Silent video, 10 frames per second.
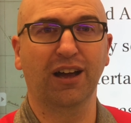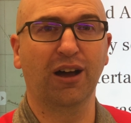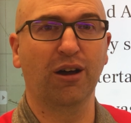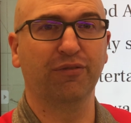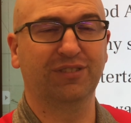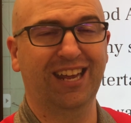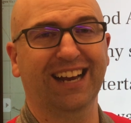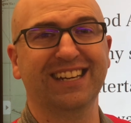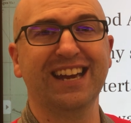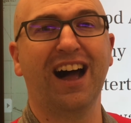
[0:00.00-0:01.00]
of
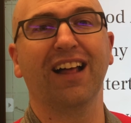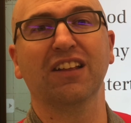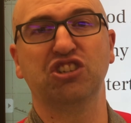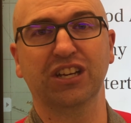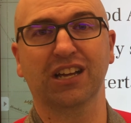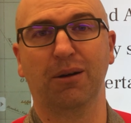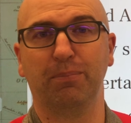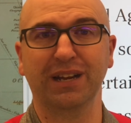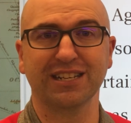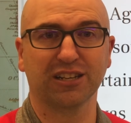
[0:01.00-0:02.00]
technology
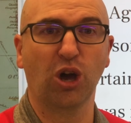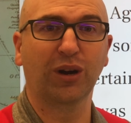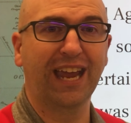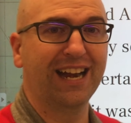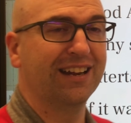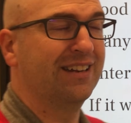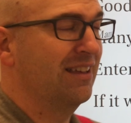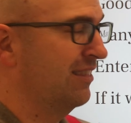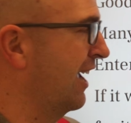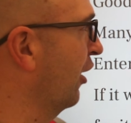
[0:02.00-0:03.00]
companies
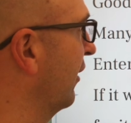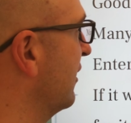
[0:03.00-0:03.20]
located there